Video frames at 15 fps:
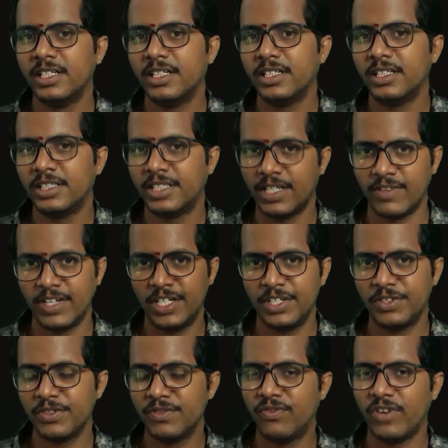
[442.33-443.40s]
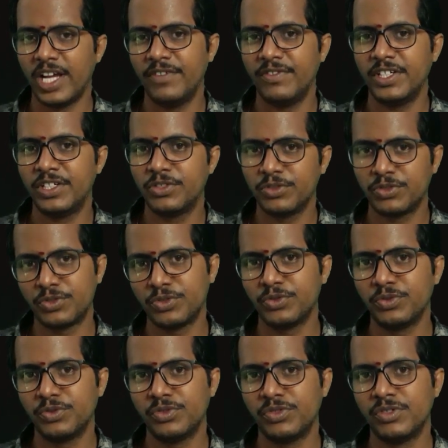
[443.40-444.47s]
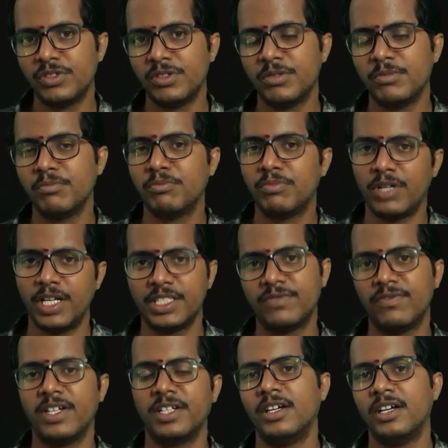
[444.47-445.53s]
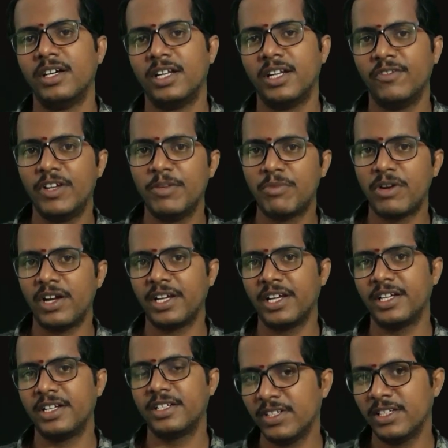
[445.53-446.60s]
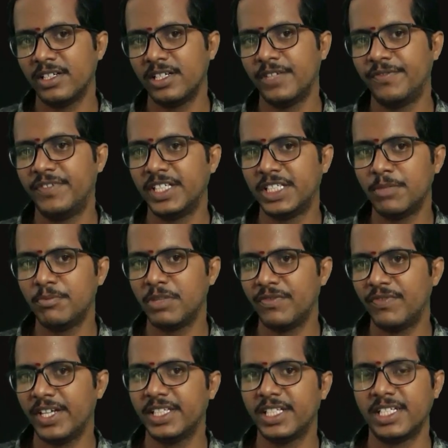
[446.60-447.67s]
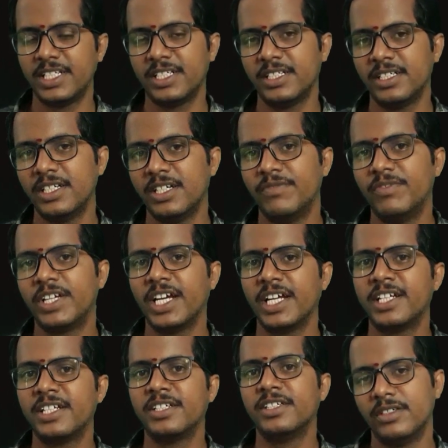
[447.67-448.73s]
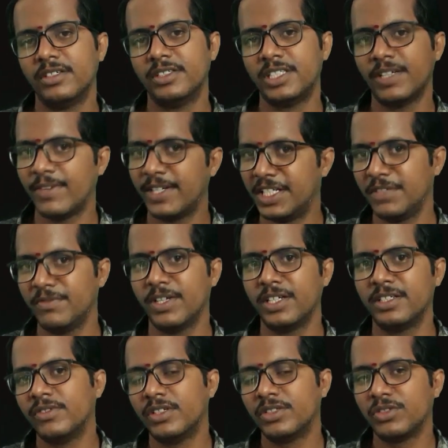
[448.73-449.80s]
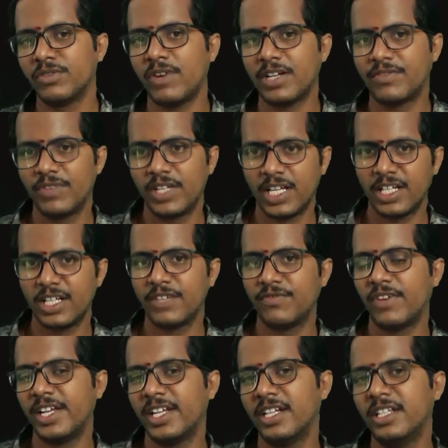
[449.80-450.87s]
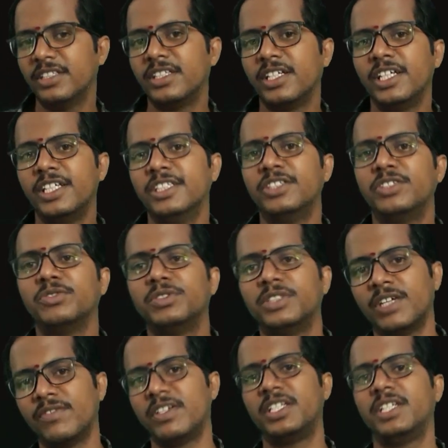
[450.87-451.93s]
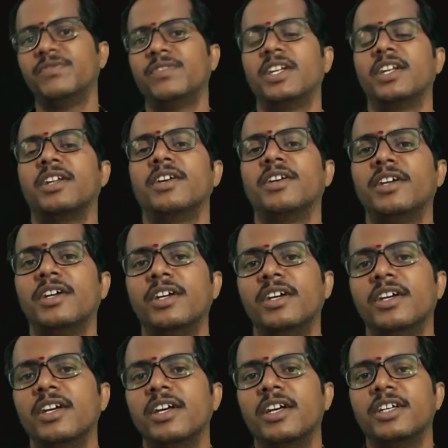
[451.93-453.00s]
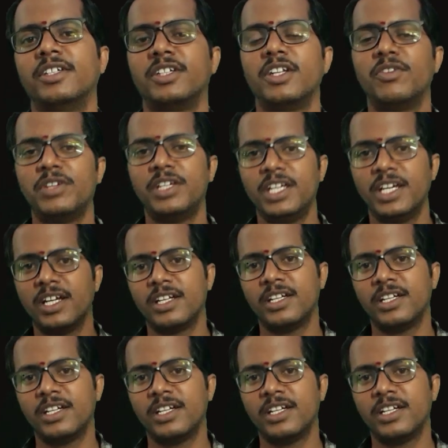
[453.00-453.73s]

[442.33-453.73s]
7 into 5 into 2 plus 1. Now in bracket, if we simplify that, we get 71. So what we can get finally? 3 into 71. So now here